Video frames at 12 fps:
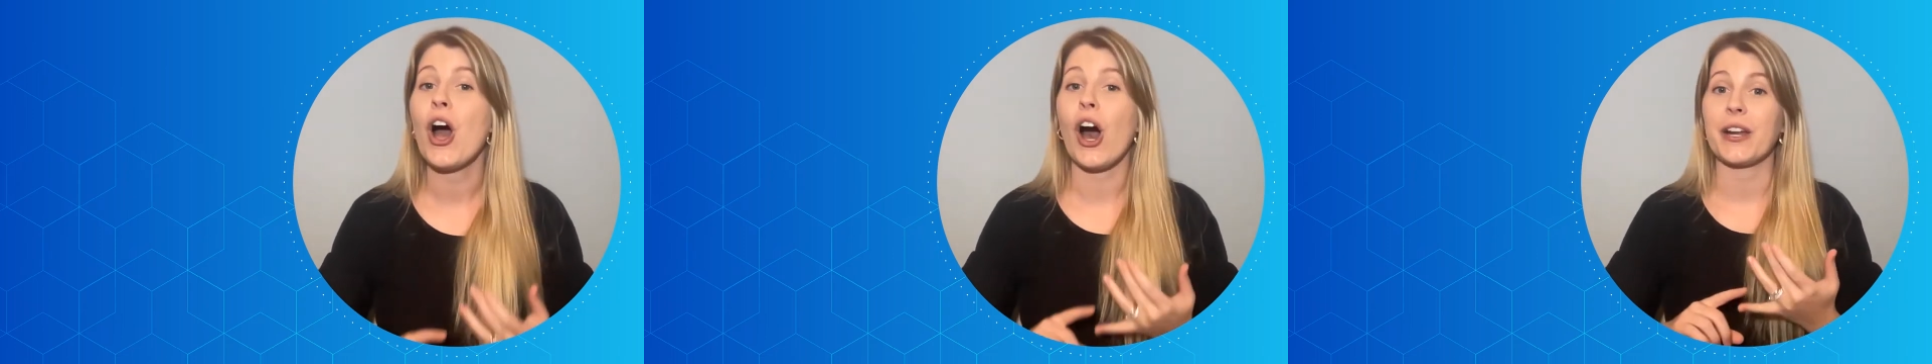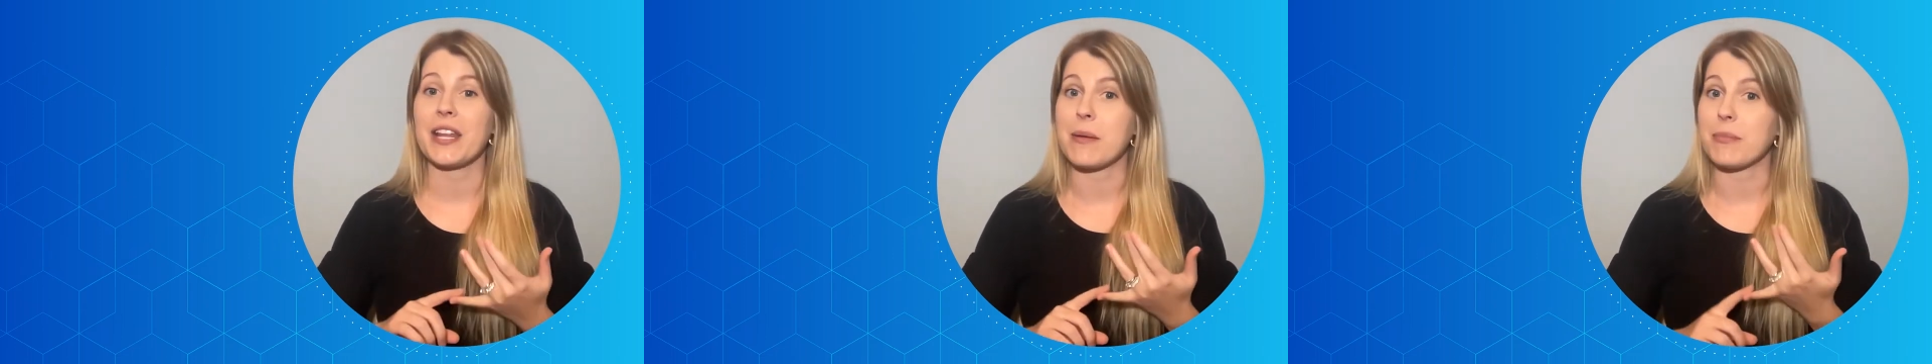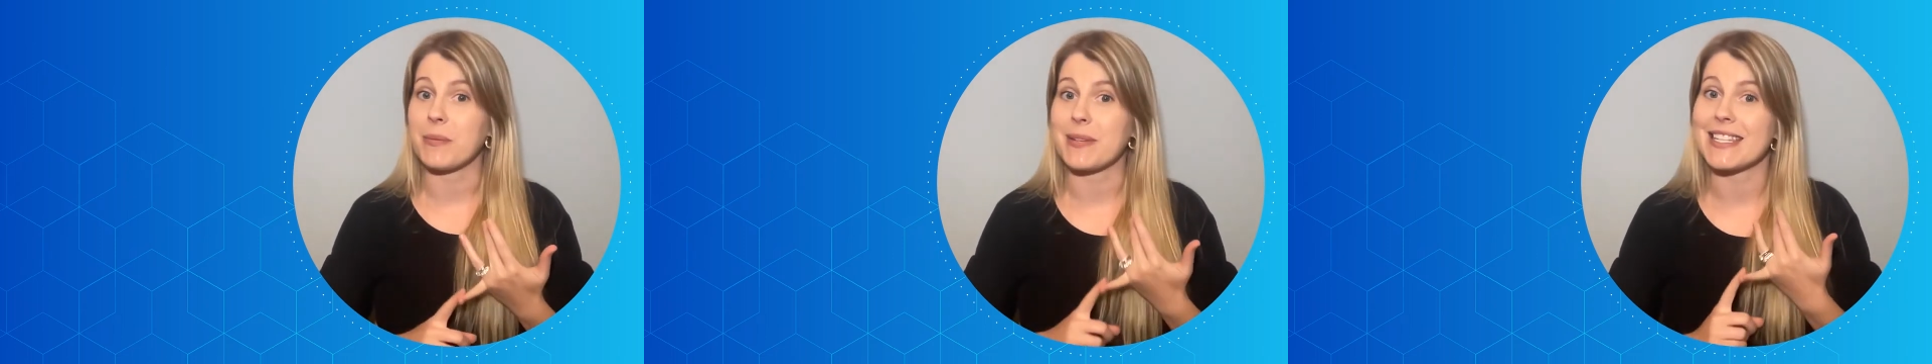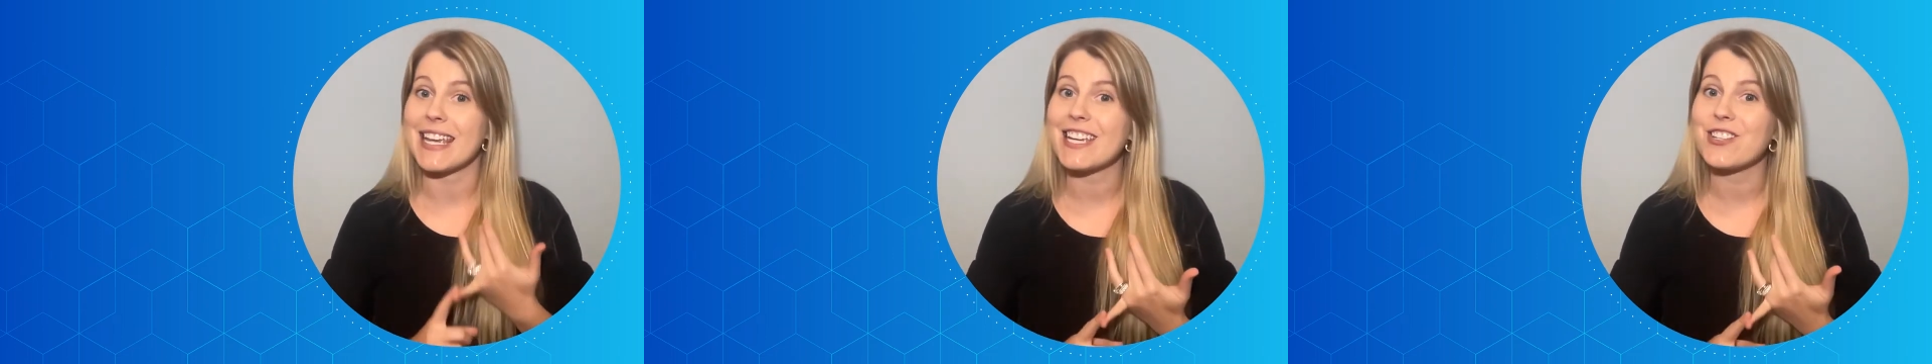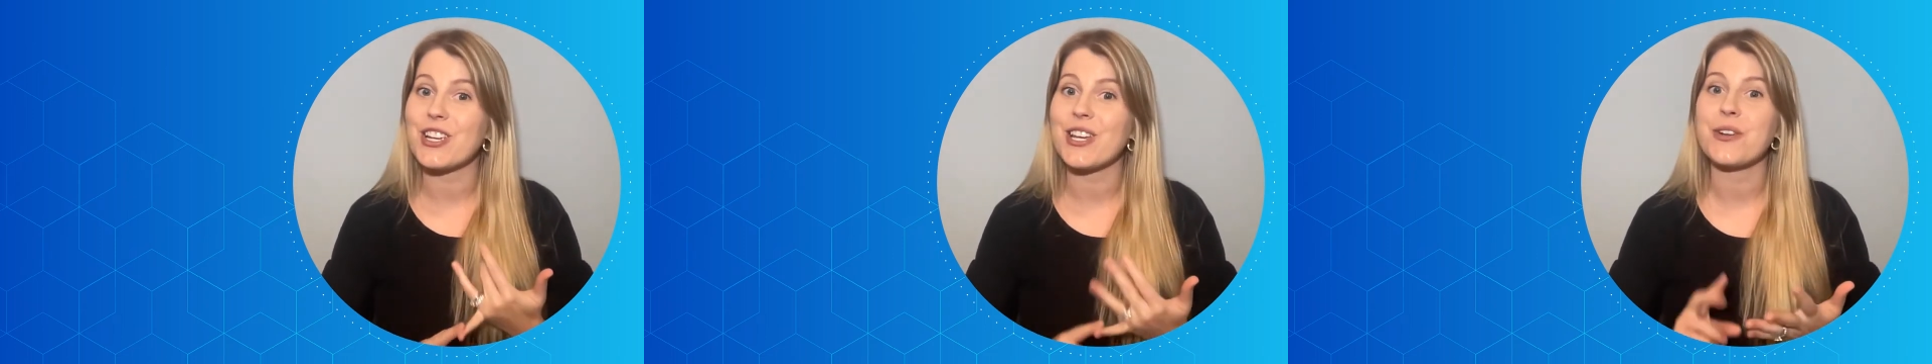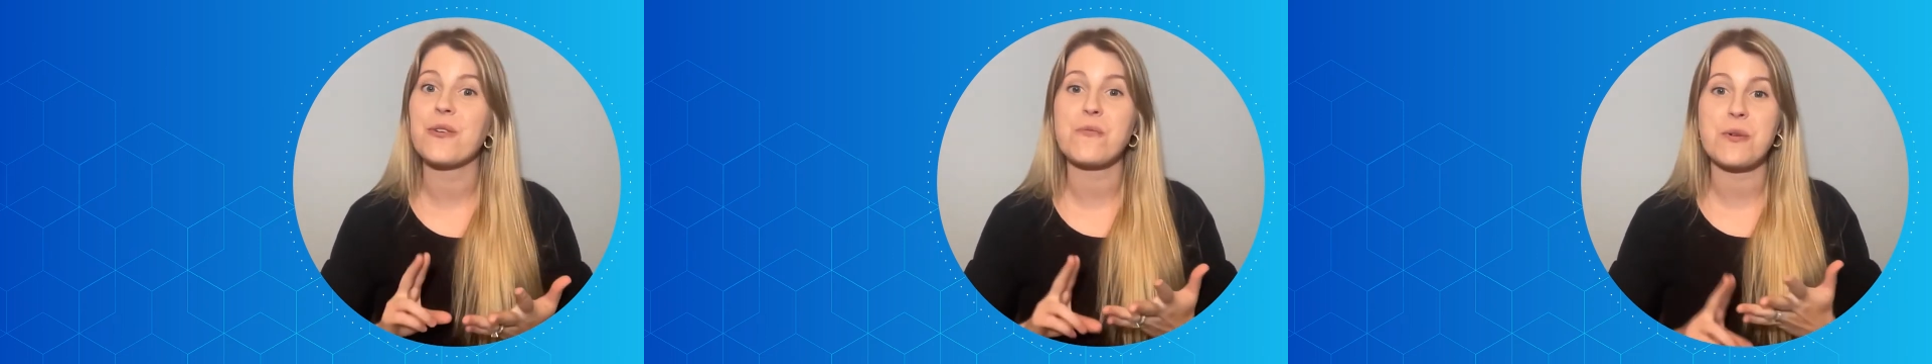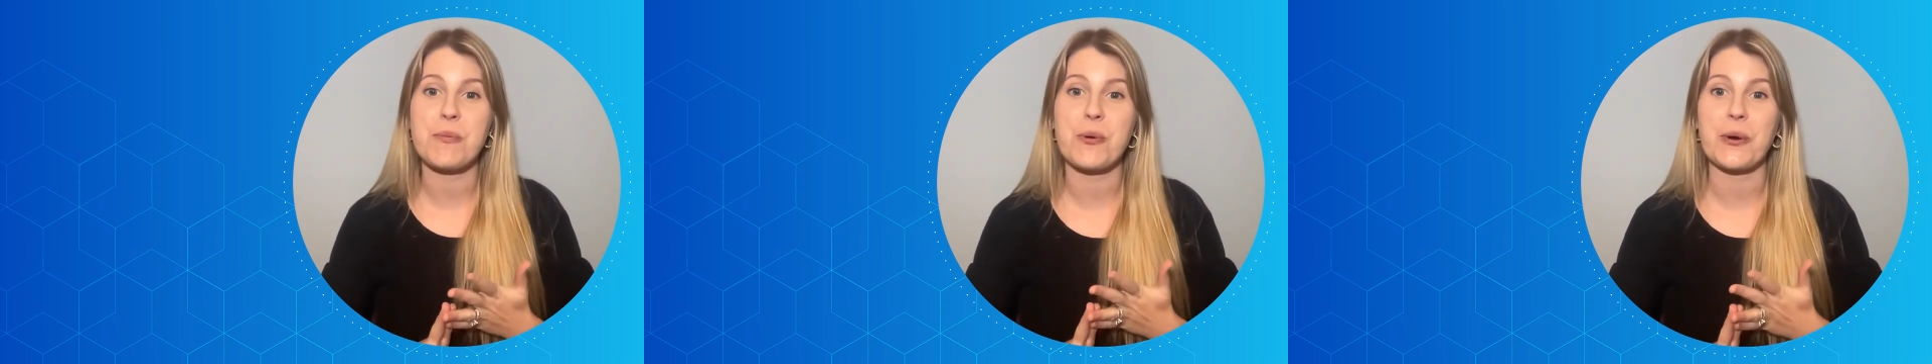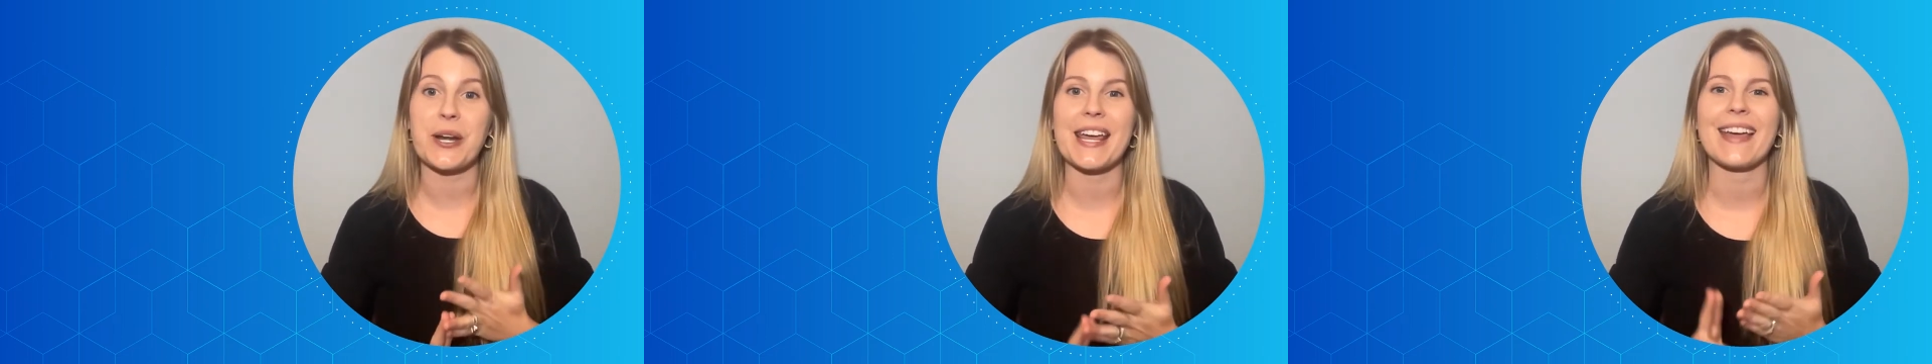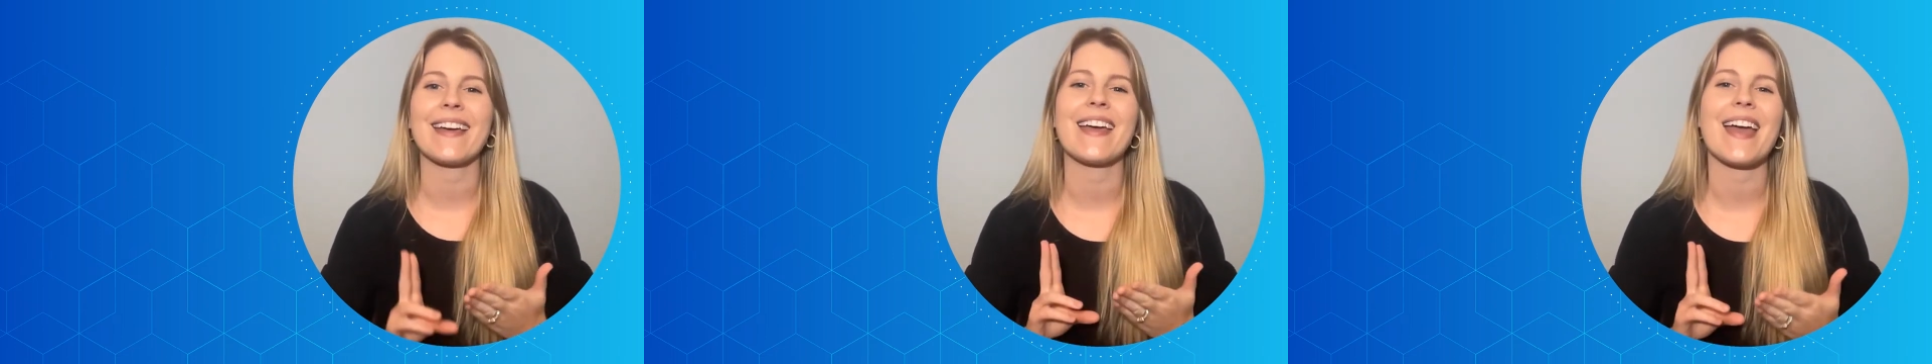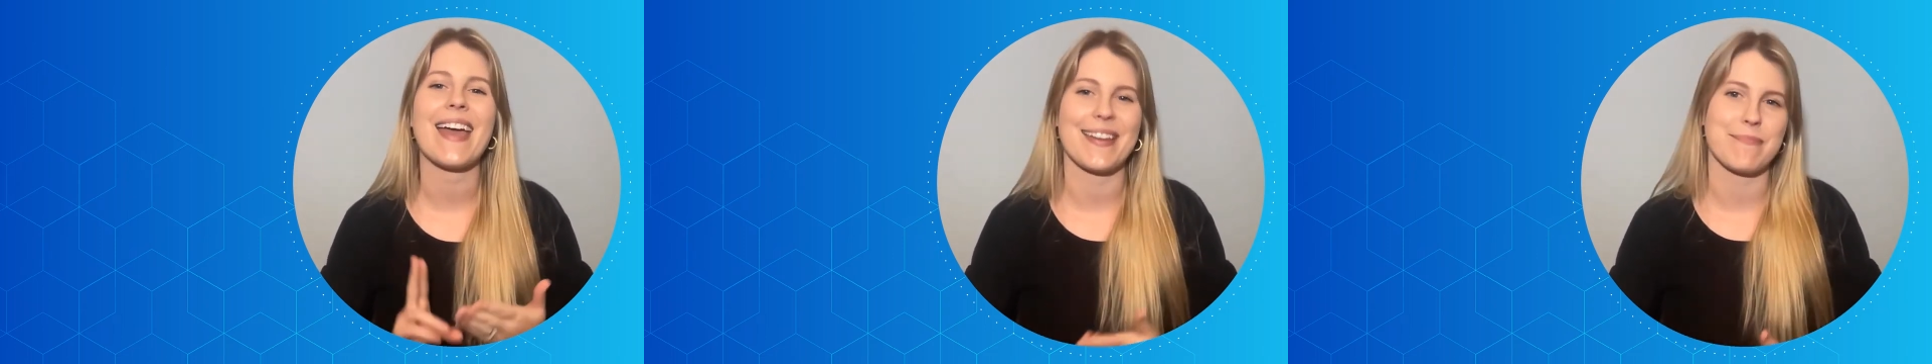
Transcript: on implementation, reporting, and